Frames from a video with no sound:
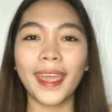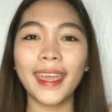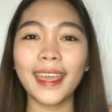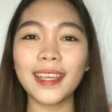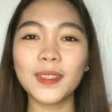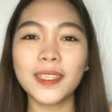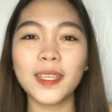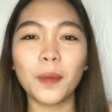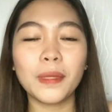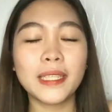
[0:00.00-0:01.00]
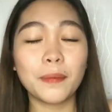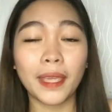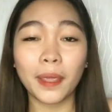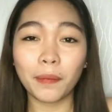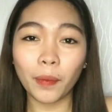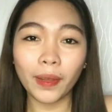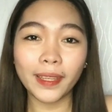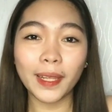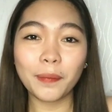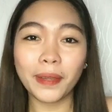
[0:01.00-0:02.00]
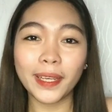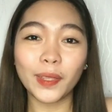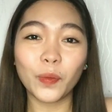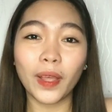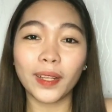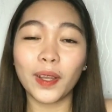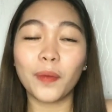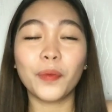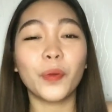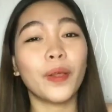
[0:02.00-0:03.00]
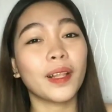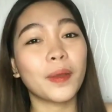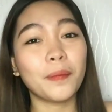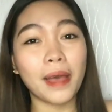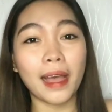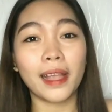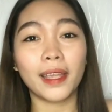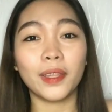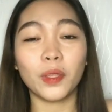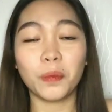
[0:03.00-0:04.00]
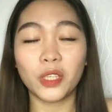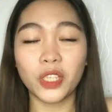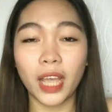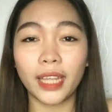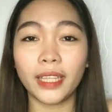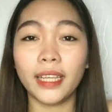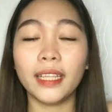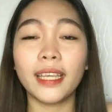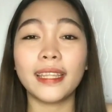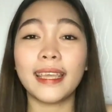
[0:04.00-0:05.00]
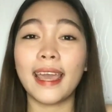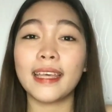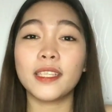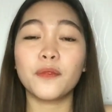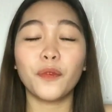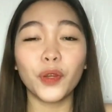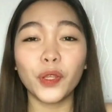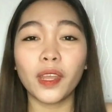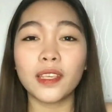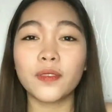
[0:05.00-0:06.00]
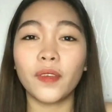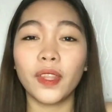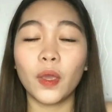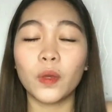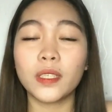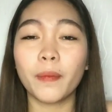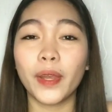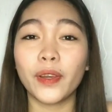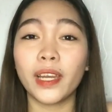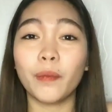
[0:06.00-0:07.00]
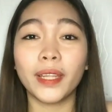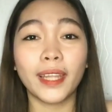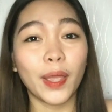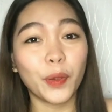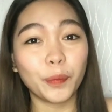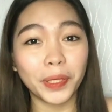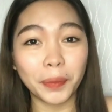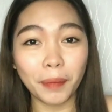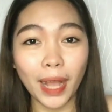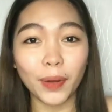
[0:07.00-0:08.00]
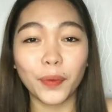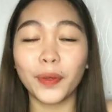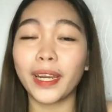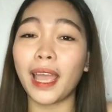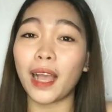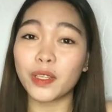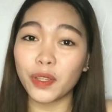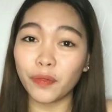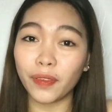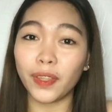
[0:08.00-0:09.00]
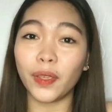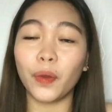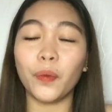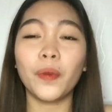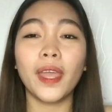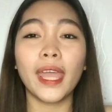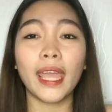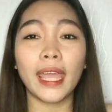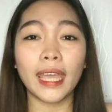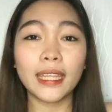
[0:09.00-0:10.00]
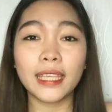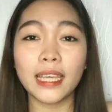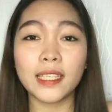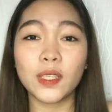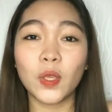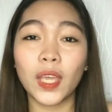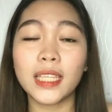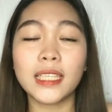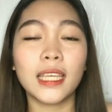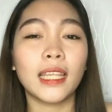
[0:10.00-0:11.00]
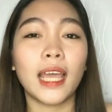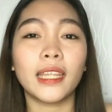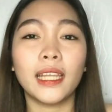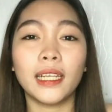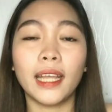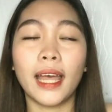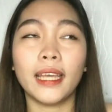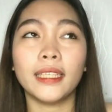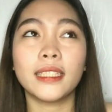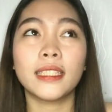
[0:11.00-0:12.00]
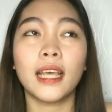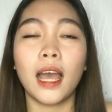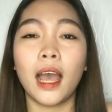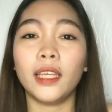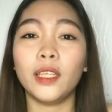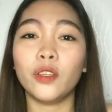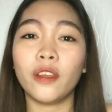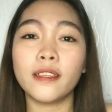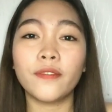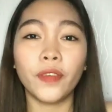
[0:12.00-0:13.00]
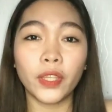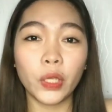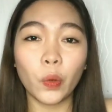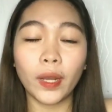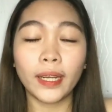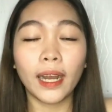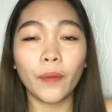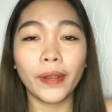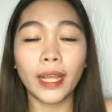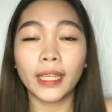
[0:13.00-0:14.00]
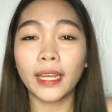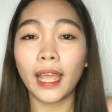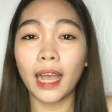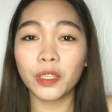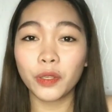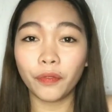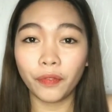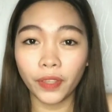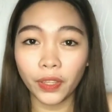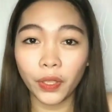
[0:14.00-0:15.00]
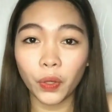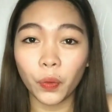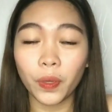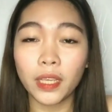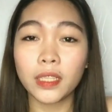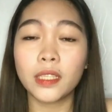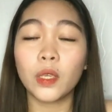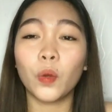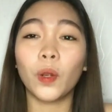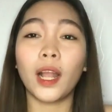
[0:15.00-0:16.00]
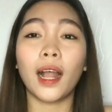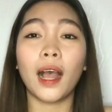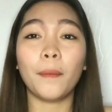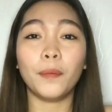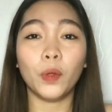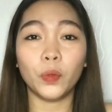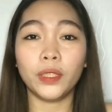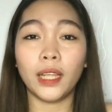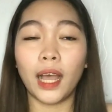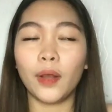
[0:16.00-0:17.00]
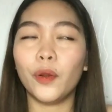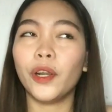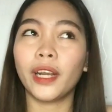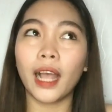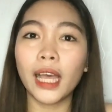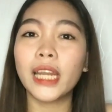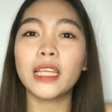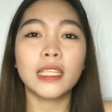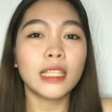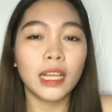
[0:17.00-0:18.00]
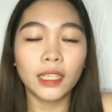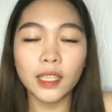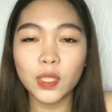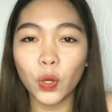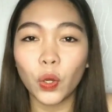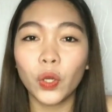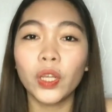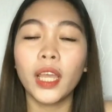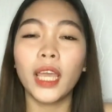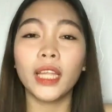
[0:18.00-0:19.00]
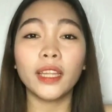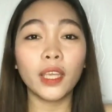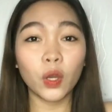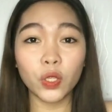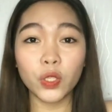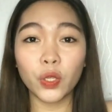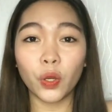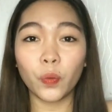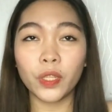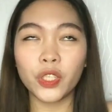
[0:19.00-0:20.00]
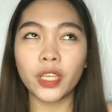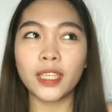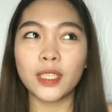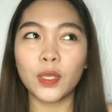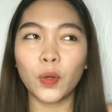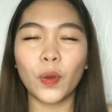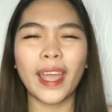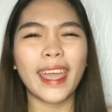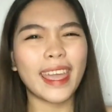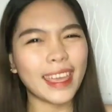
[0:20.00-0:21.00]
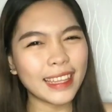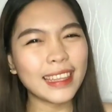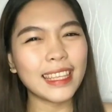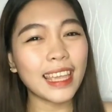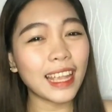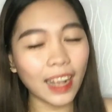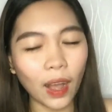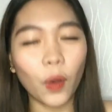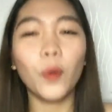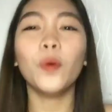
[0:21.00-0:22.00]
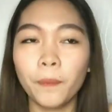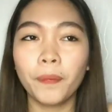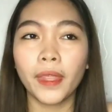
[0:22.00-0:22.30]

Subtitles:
Hey guys, what's up? It's me, Amy Willing Delfin, and welcome back again to my channel. And yes, for today's video is meron na naman tayong panibagong reaction video. And yes, as you can see sa title guys, in today's video, ang gagawa natin reaction video is yung kaka-upload lang or kaka-release lang na song ni Honcho, which is yung And Ikaw.